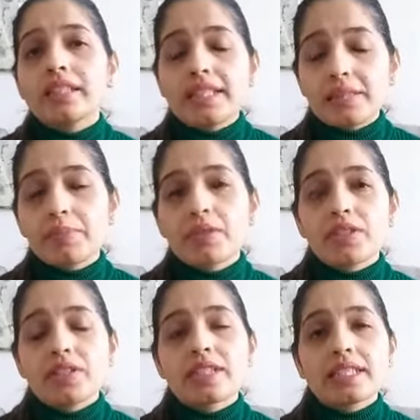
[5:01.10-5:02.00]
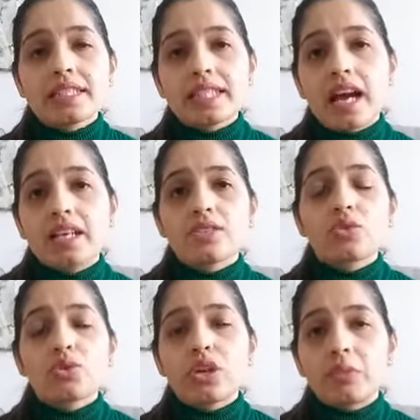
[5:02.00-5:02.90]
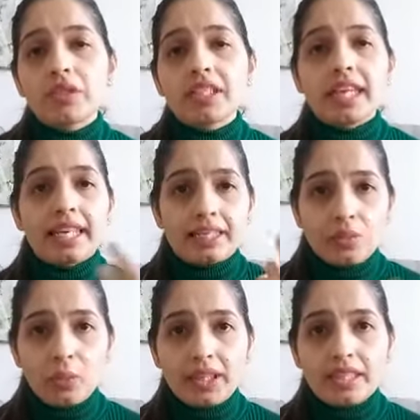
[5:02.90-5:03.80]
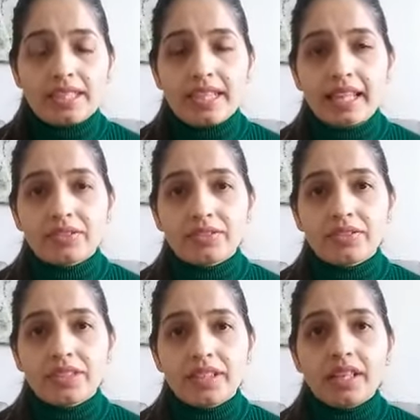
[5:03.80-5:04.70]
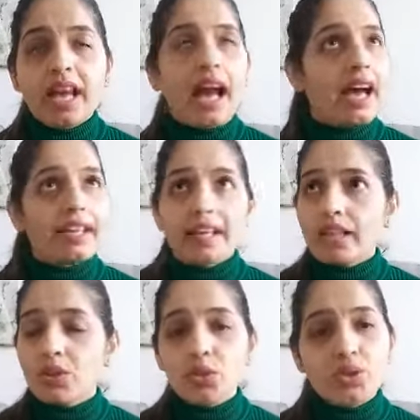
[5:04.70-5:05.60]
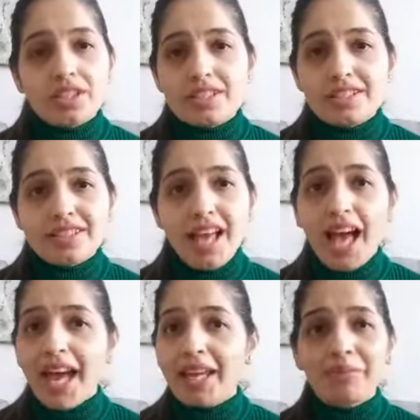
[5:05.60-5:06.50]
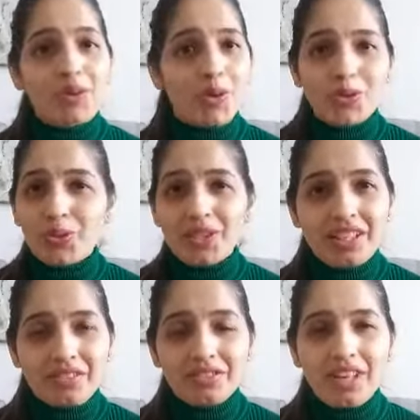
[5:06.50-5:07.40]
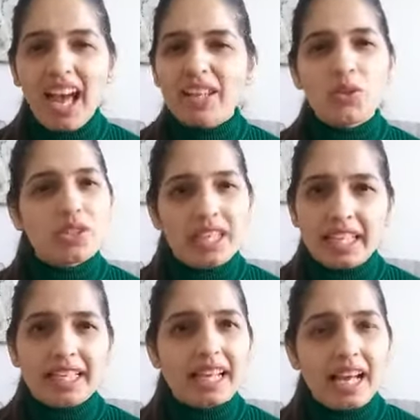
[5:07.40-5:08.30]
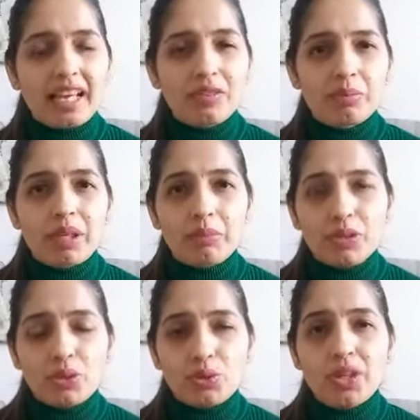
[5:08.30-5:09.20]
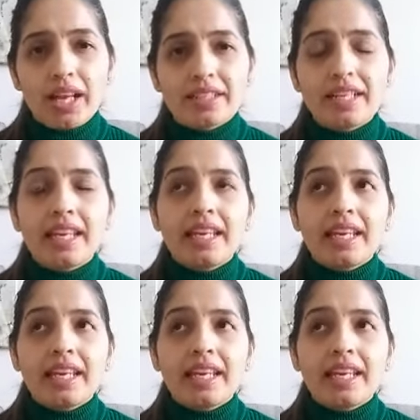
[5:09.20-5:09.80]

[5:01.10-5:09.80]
this person starts to communicate with the self. I can't do this. I am not good enough. I don't think I will be able to do that.